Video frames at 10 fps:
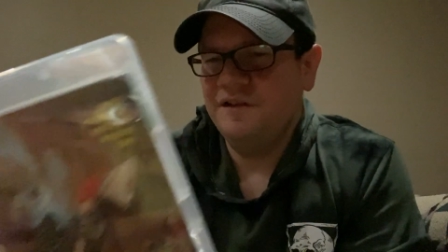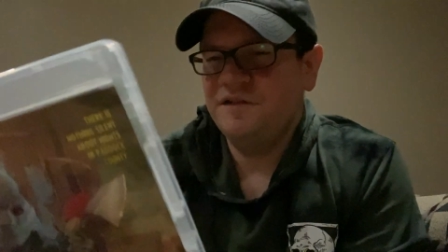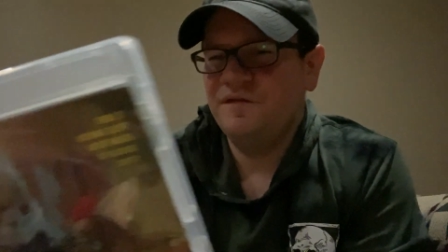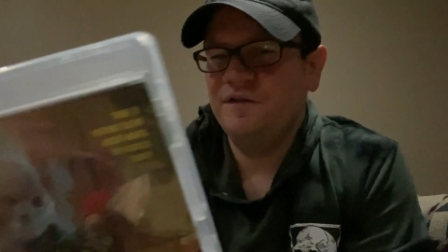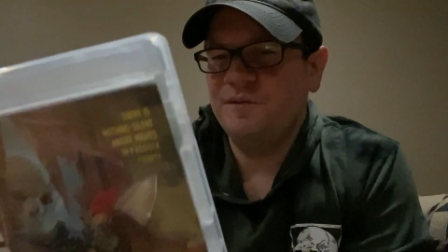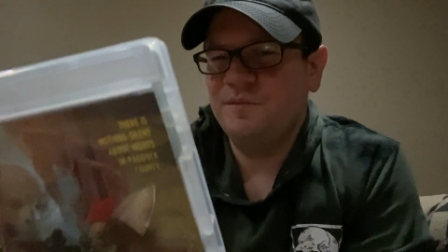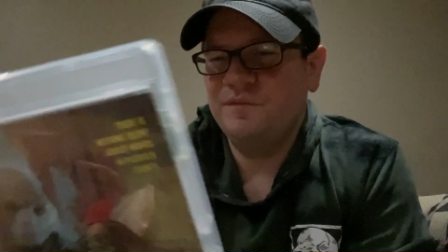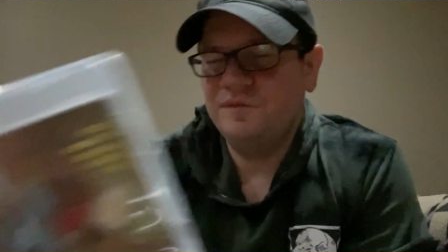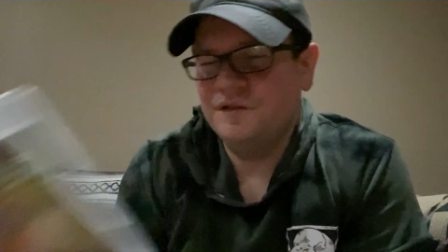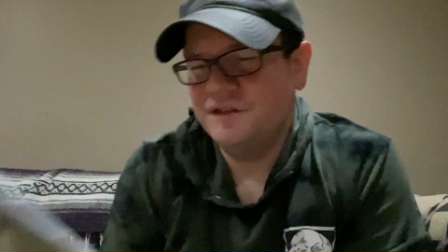this
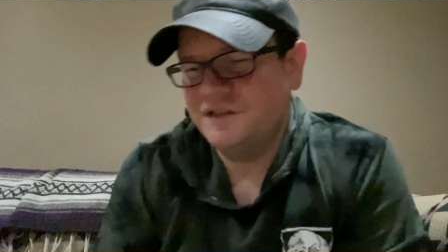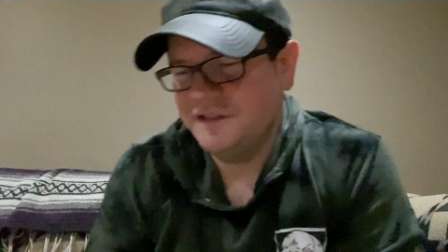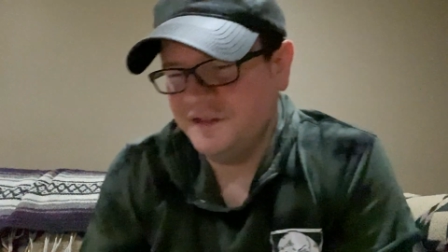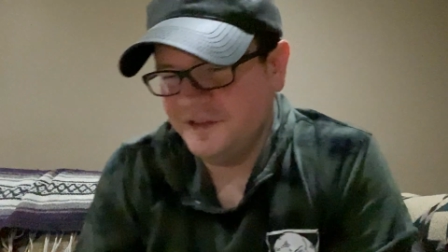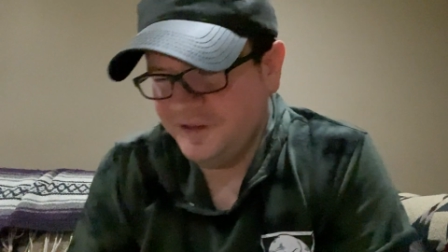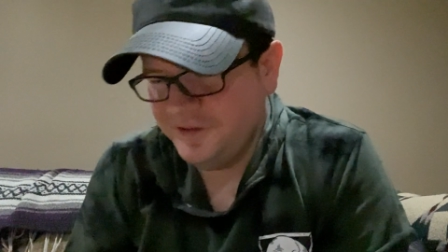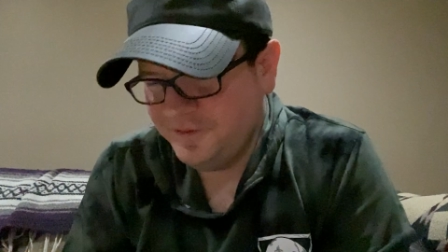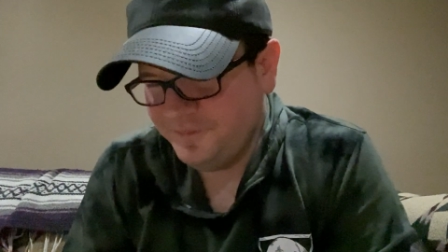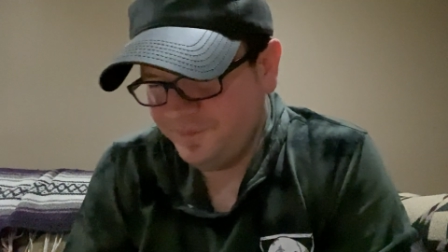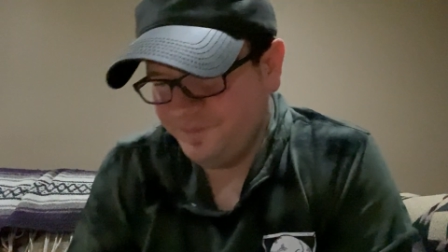film was uh,
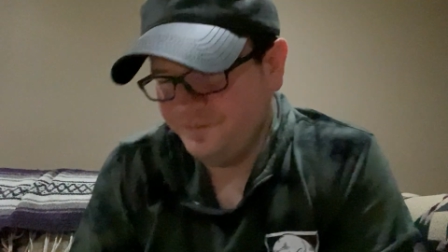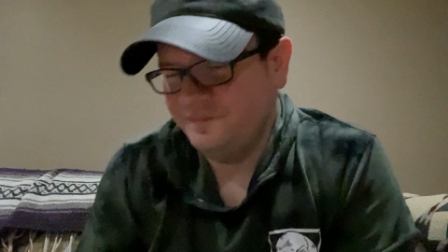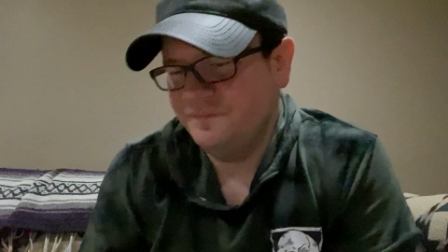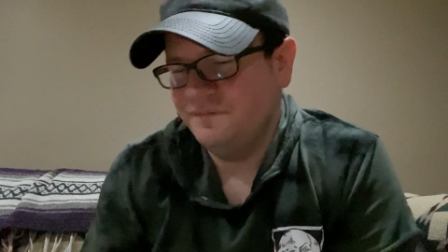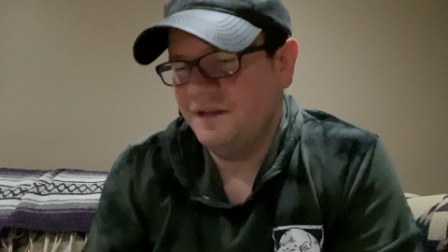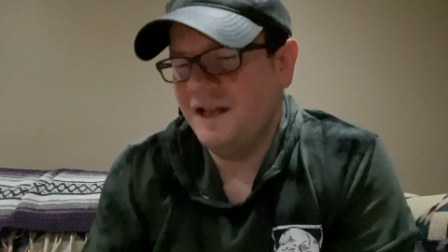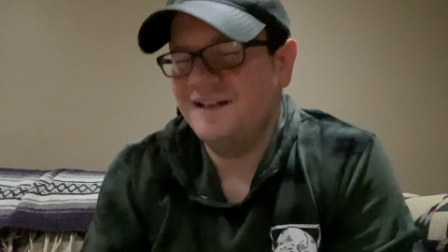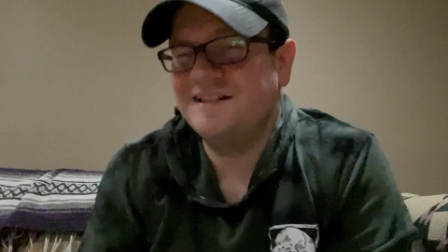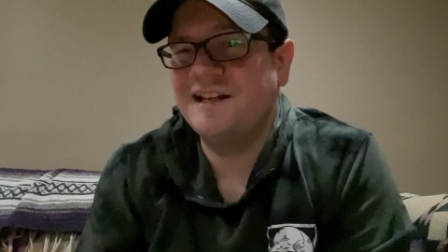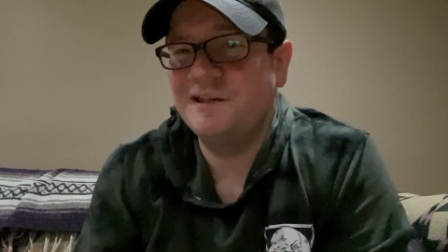not
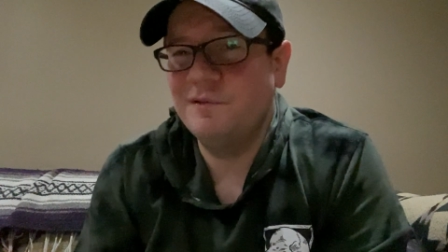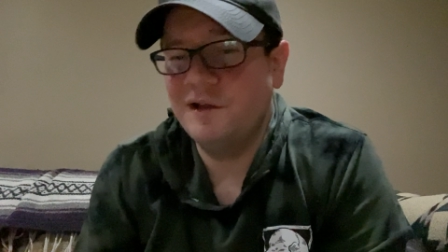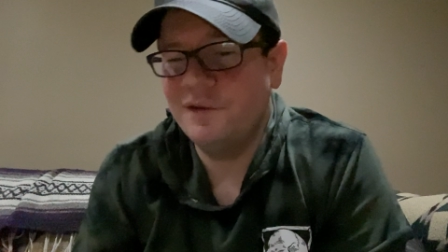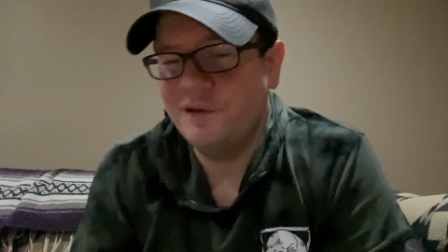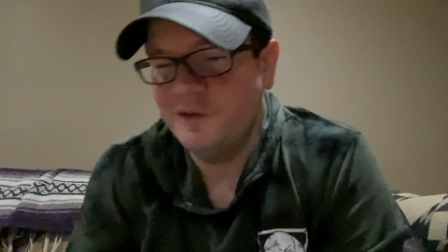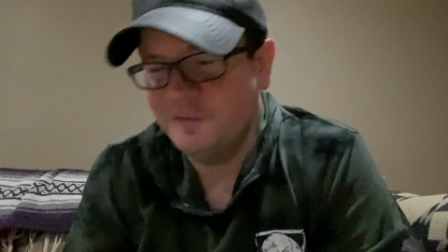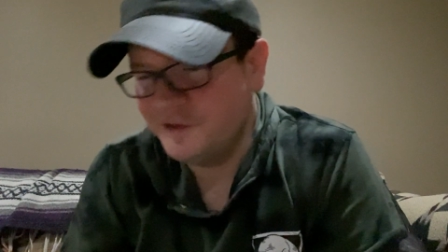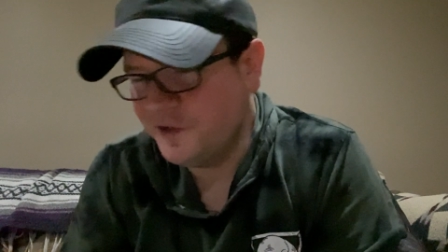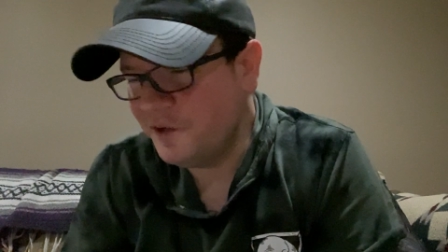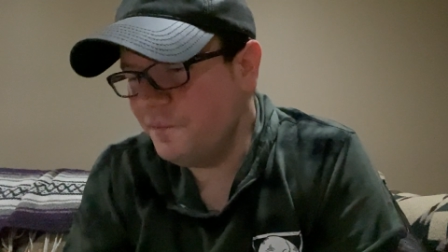exactly what I thought it
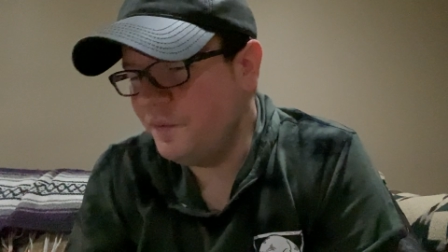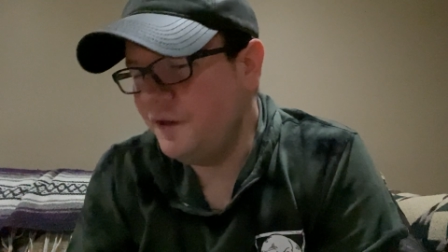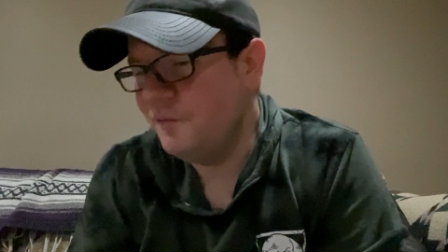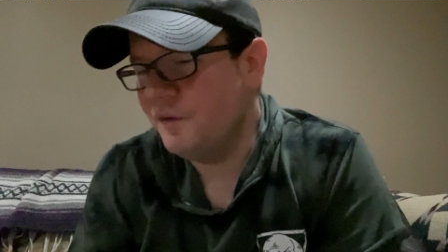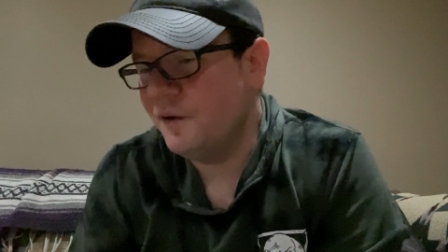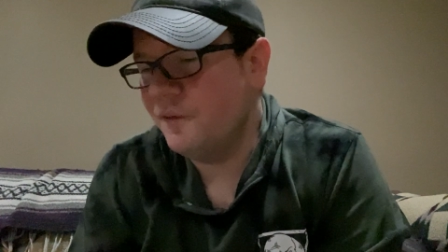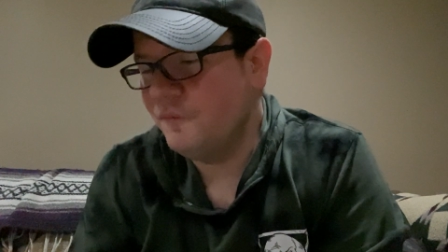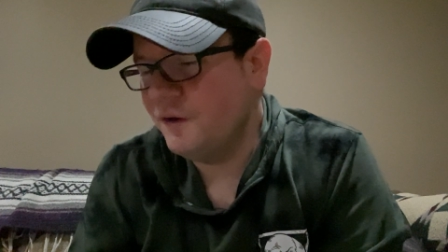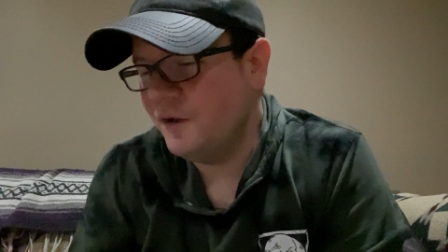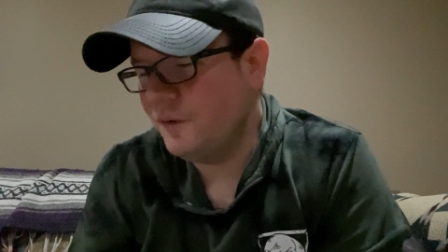was going to be when I
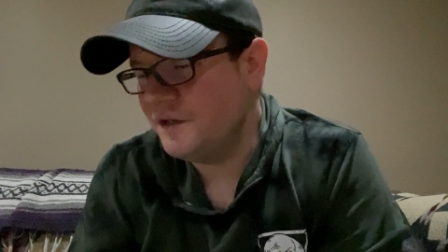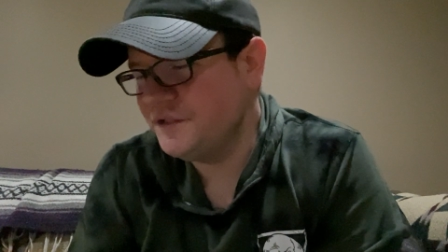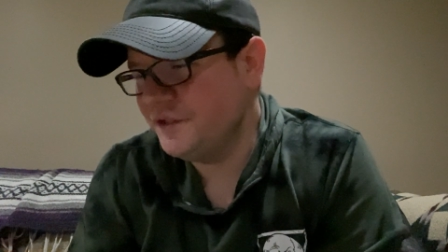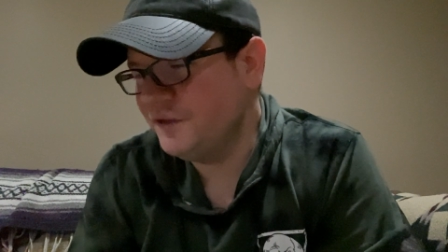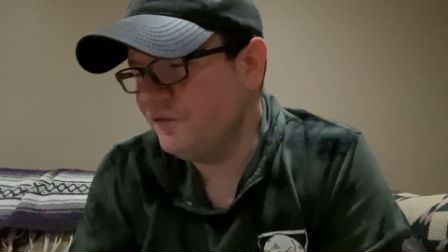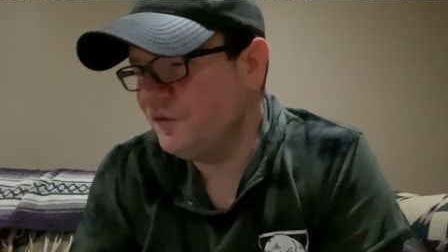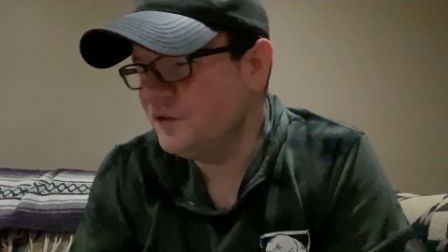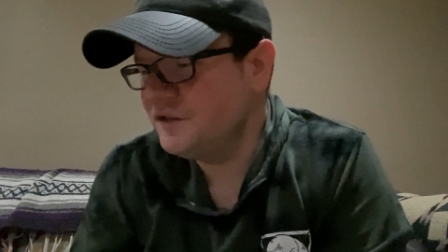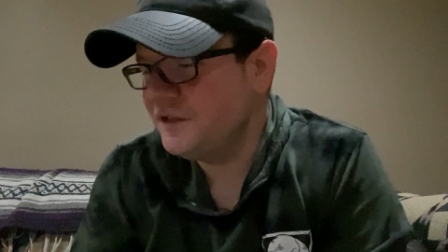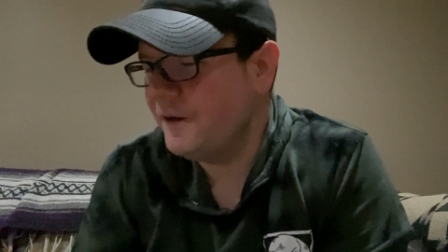when I watched it the
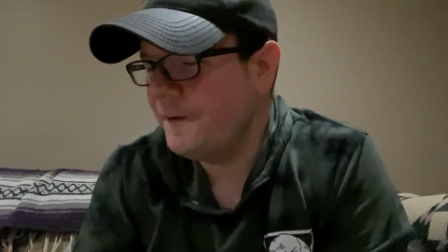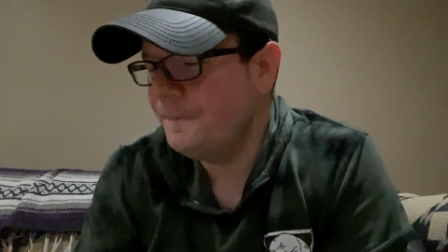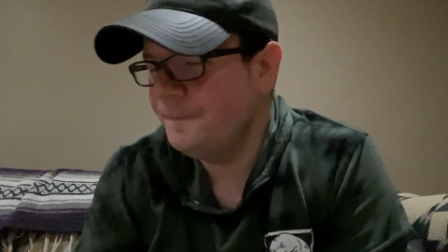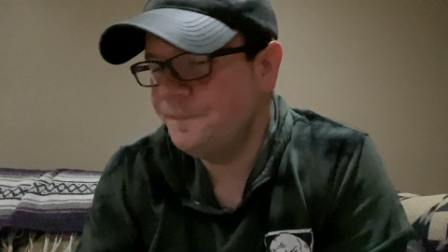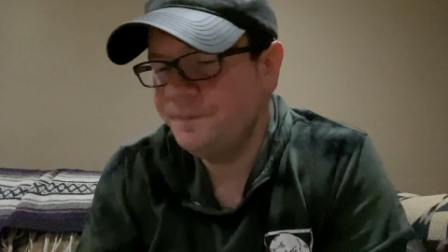first time.